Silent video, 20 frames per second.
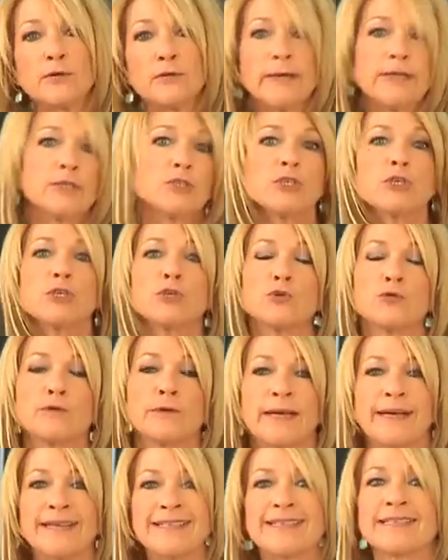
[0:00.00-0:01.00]
crunch in your
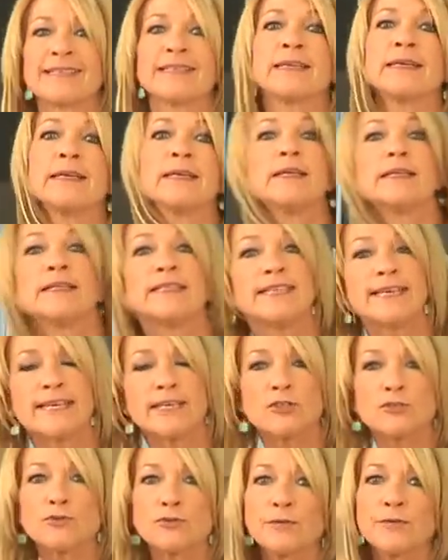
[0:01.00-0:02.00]
nuts,
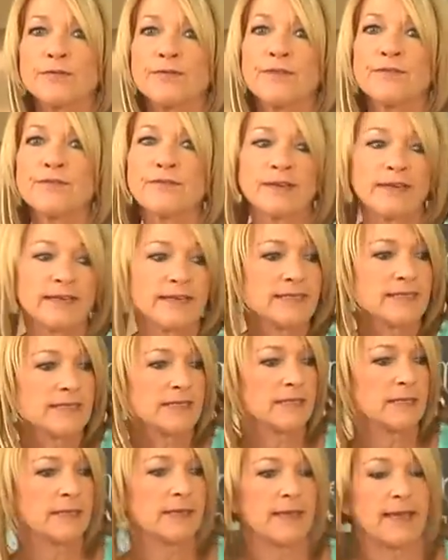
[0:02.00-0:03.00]
texture of the
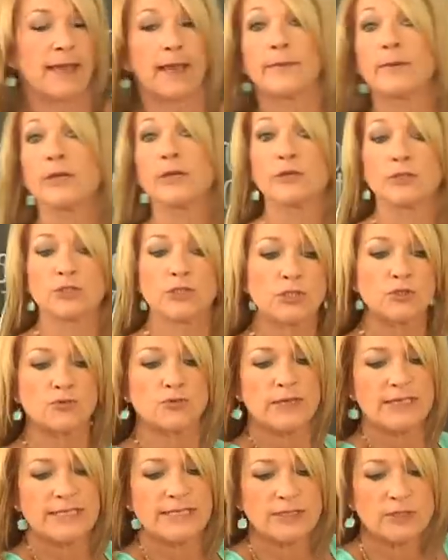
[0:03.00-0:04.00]
figs, and we're going to just
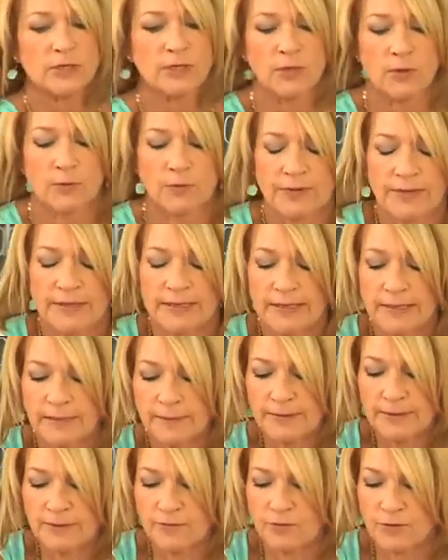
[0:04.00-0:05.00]
dress it with a little
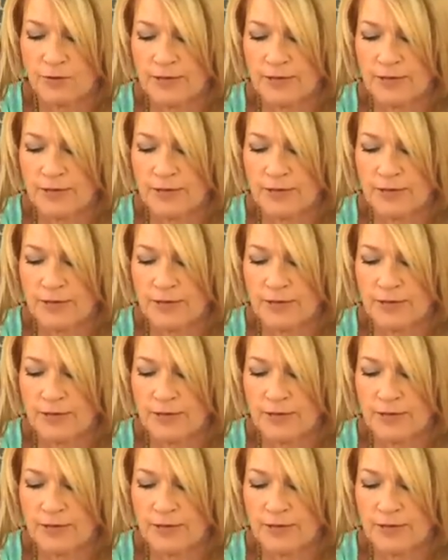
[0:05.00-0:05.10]
bit of